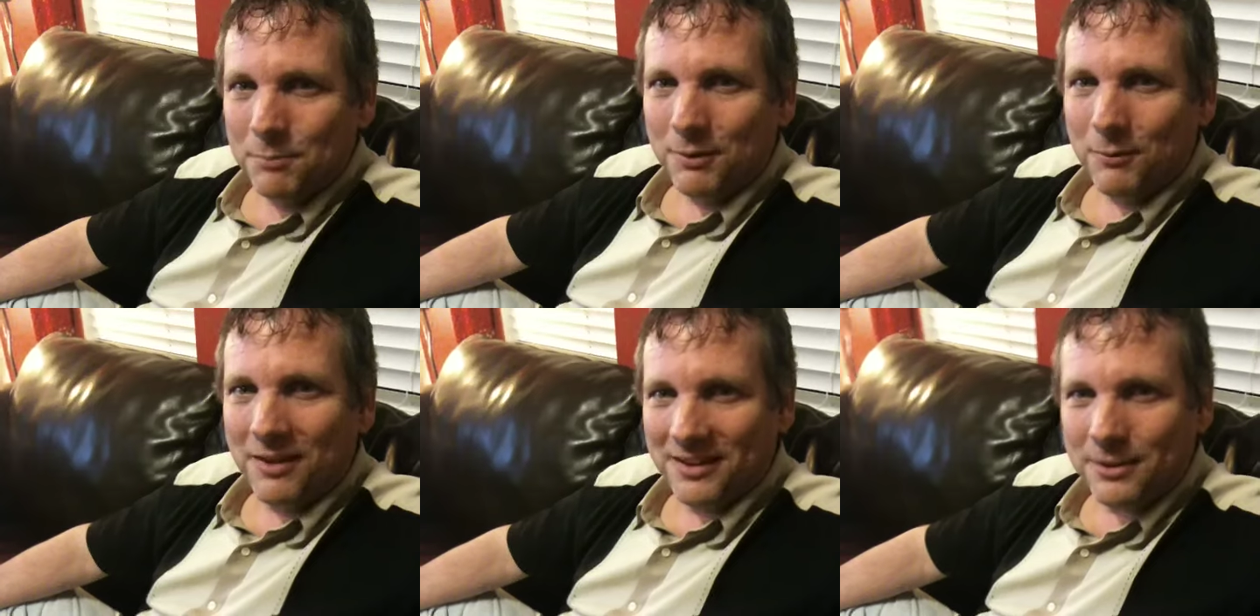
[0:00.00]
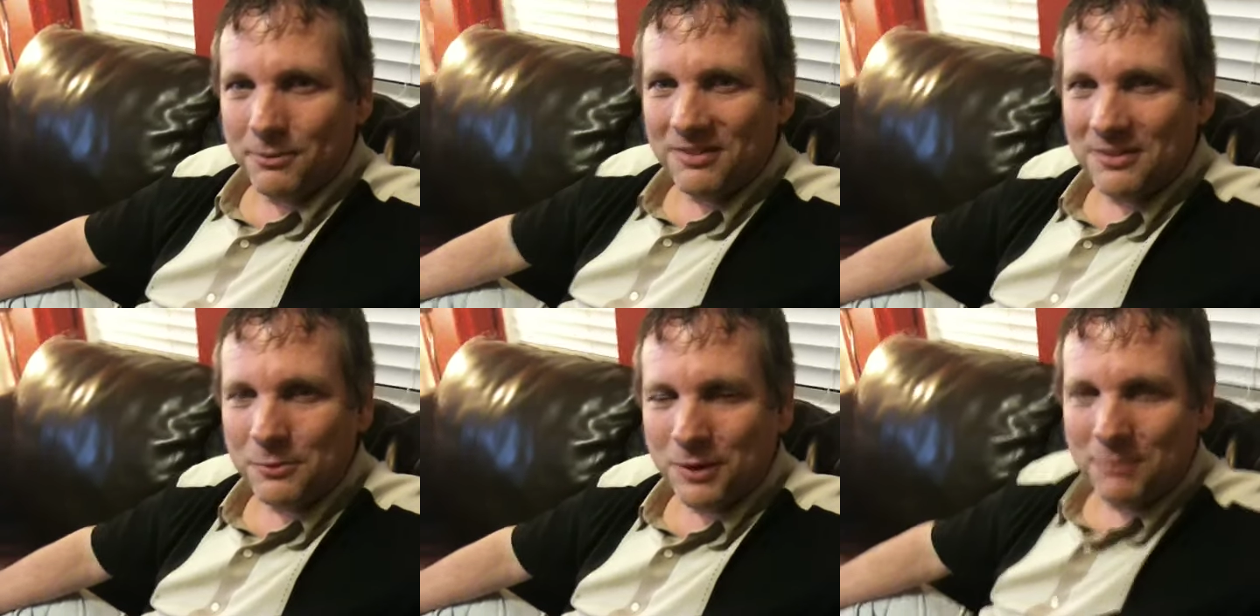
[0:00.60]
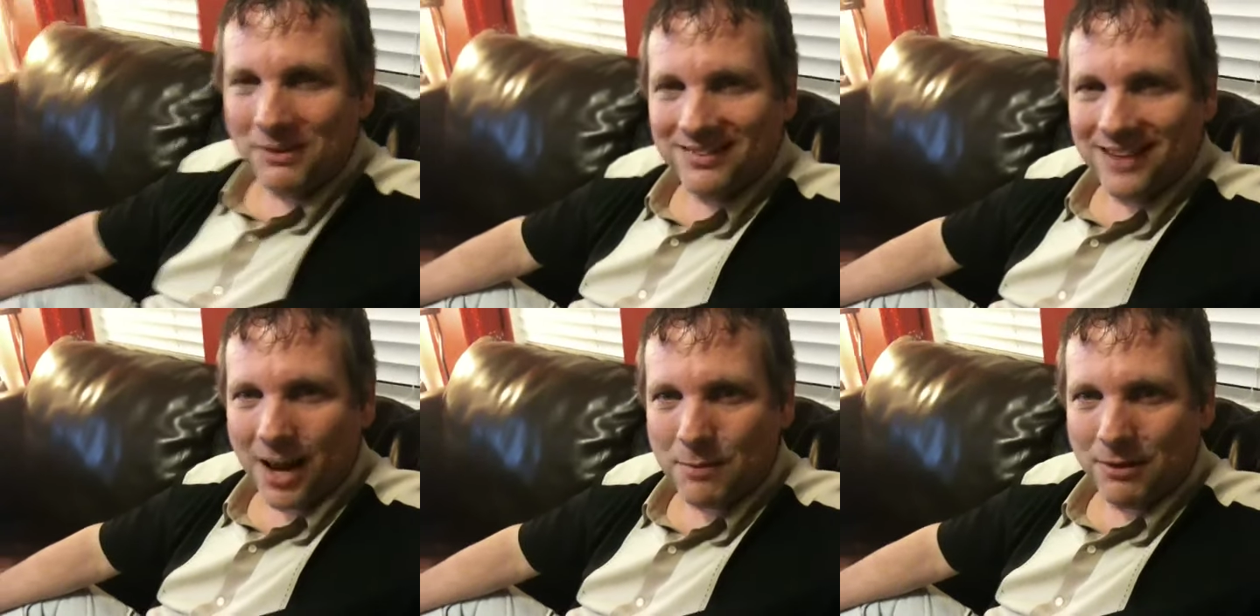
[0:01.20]
But one of the other reasons why I'm
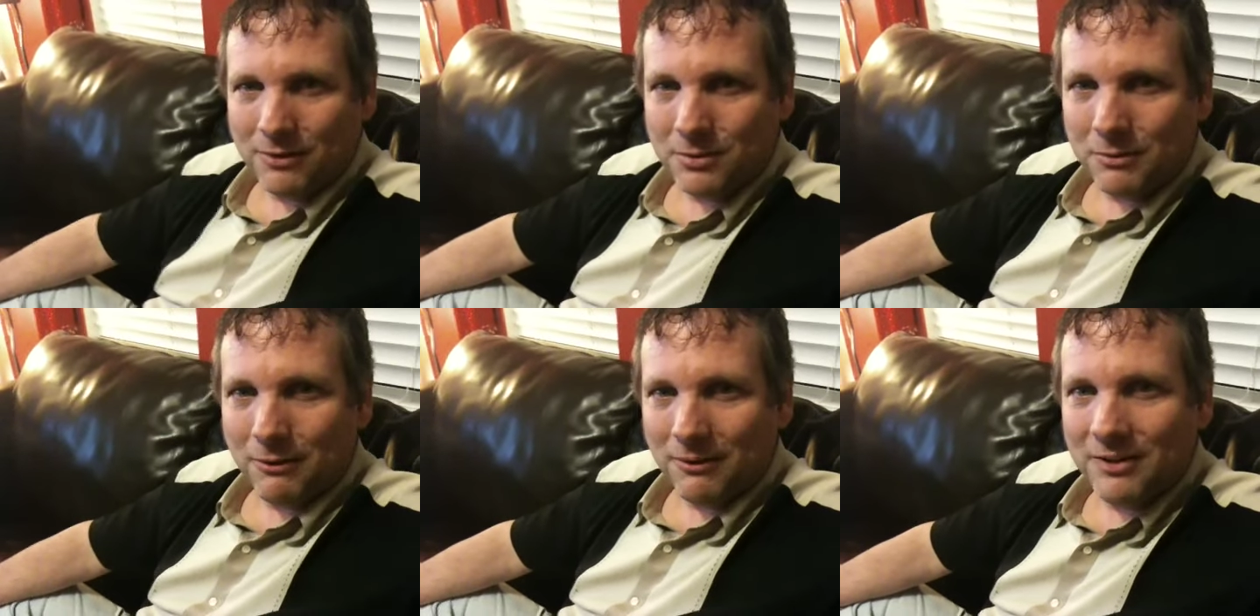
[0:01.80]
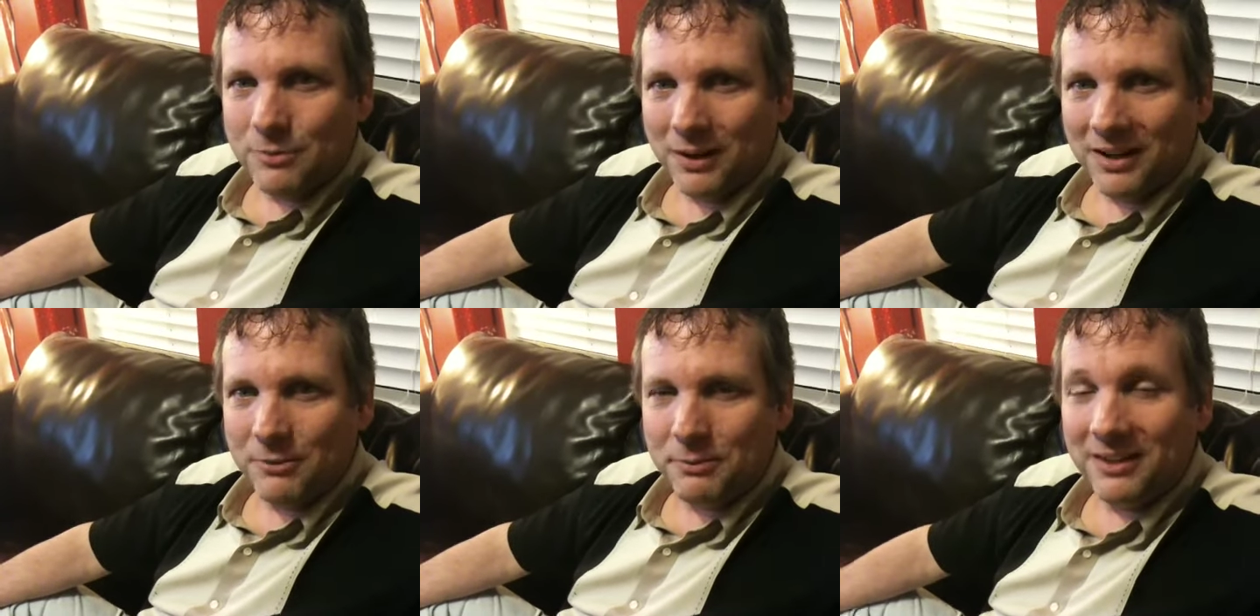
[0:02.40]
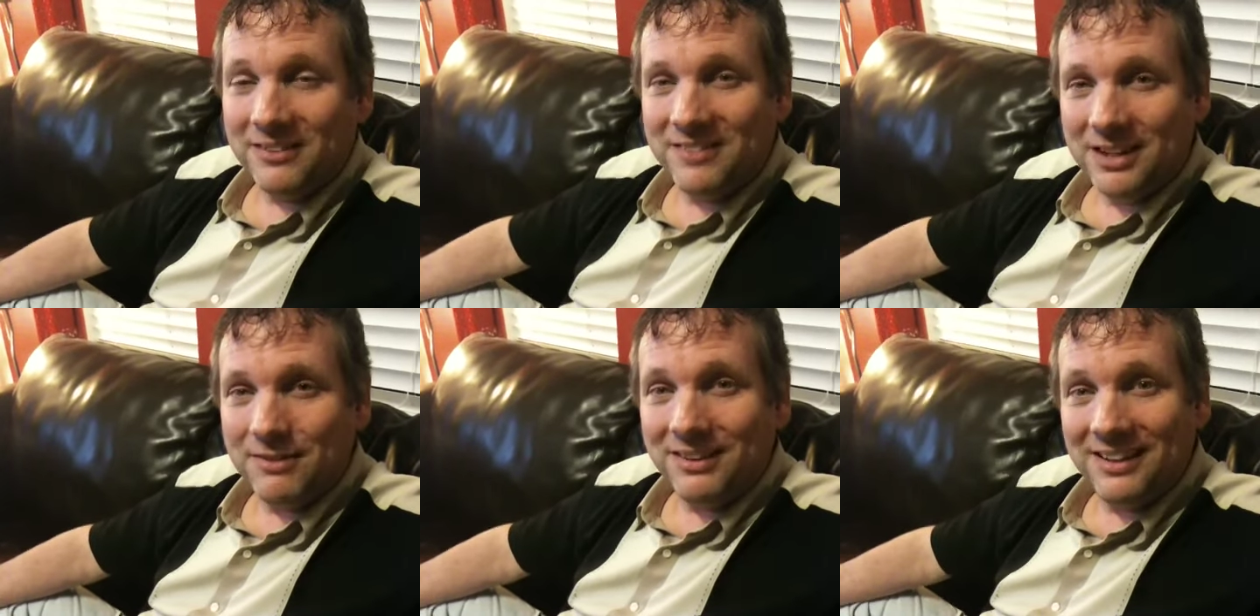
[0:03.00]
excited about tomorrow night's wedding is because
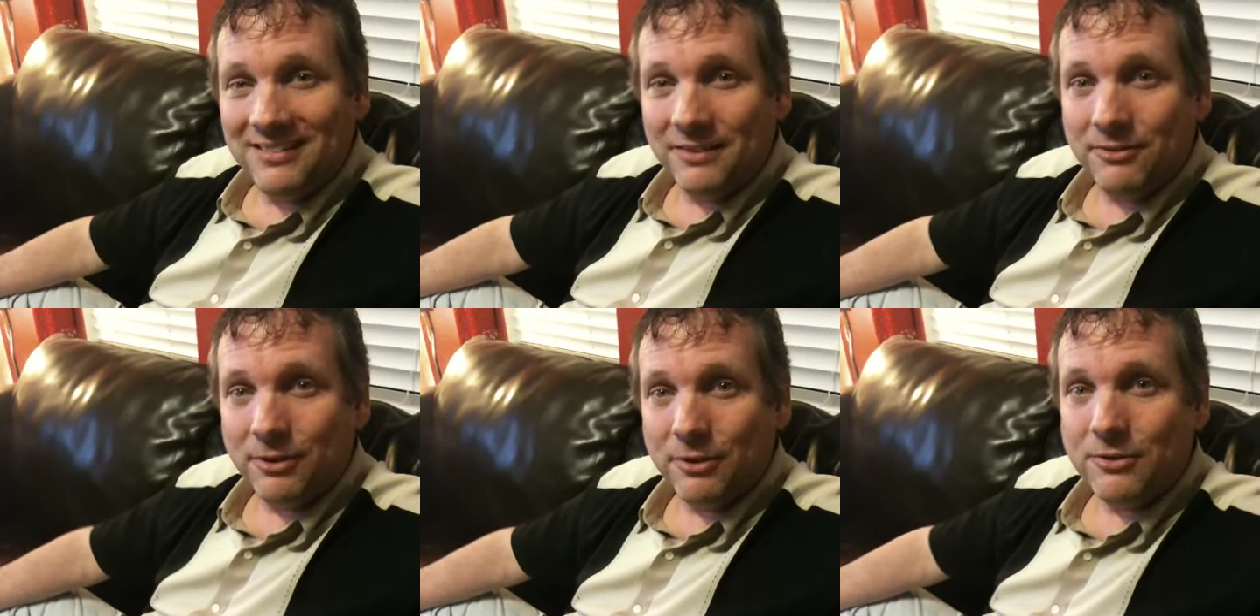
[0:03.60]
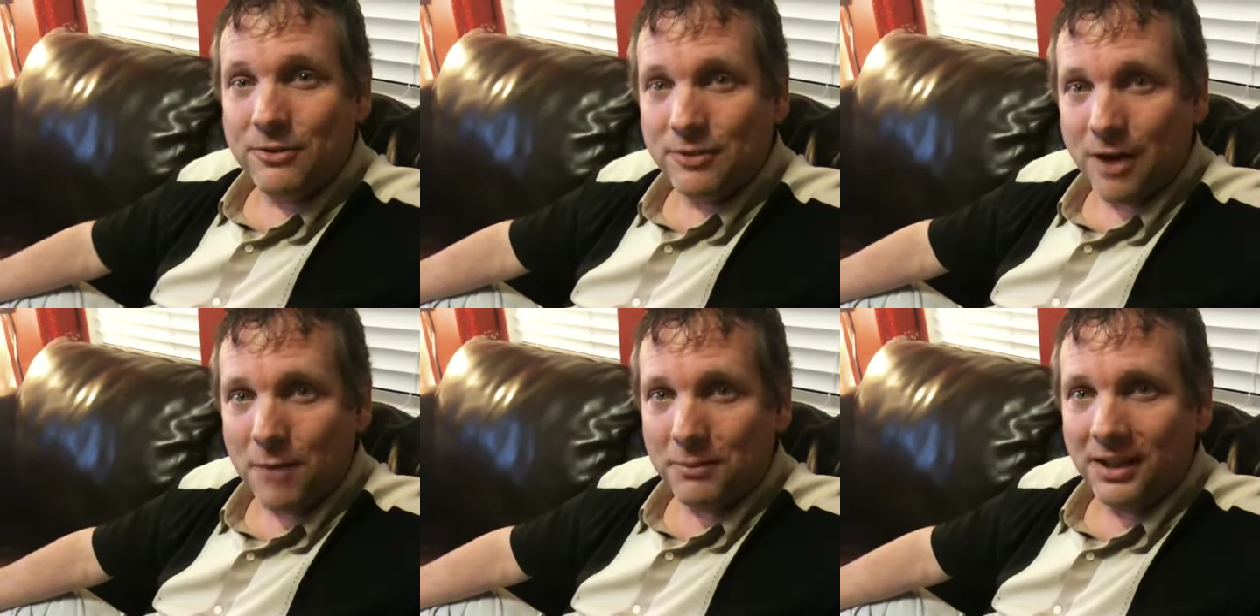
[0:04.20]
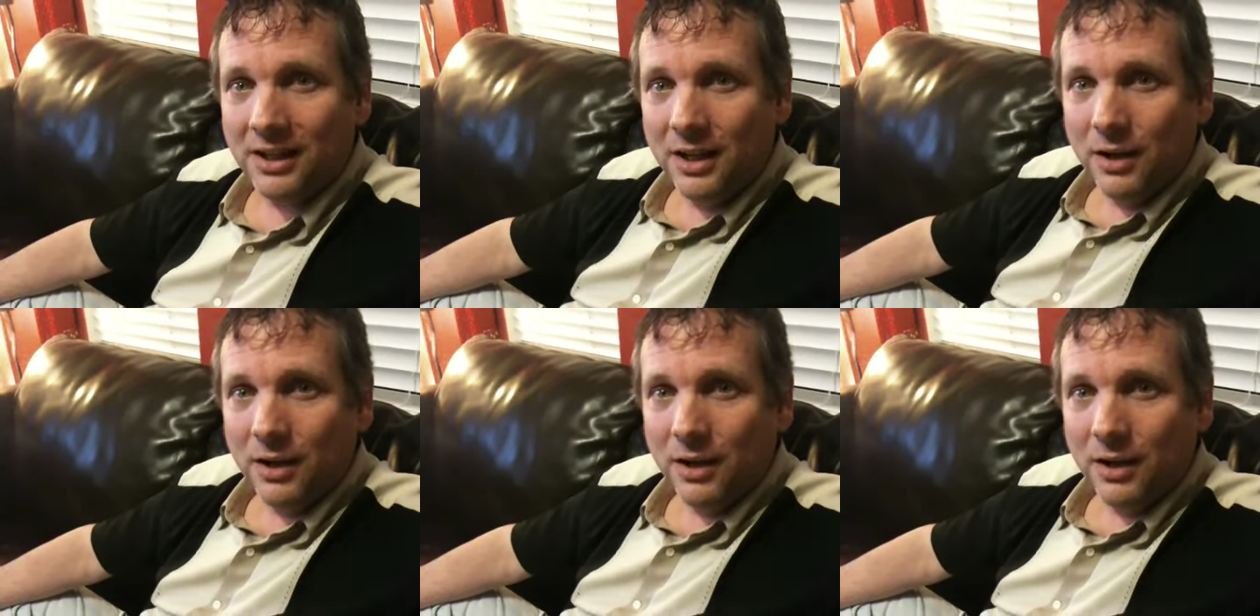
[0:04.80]
Steve and Lisa first saw me